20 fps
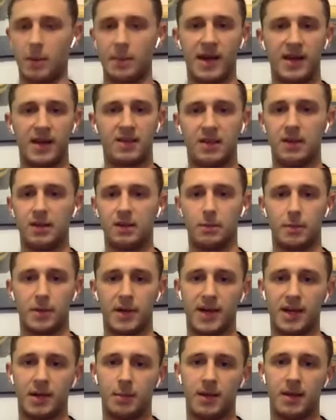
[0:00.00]
my best season
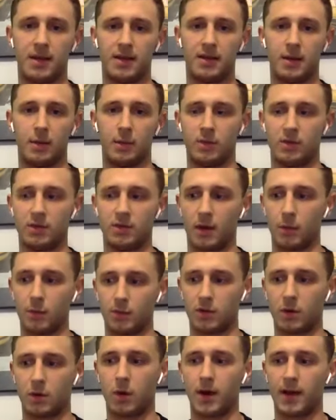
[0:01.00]
by any means. It was
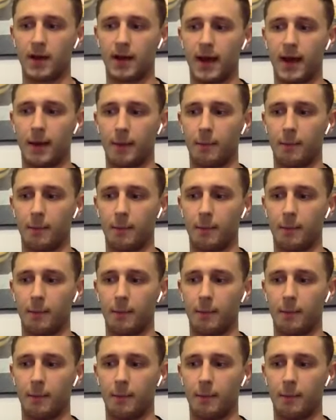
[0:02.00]
quite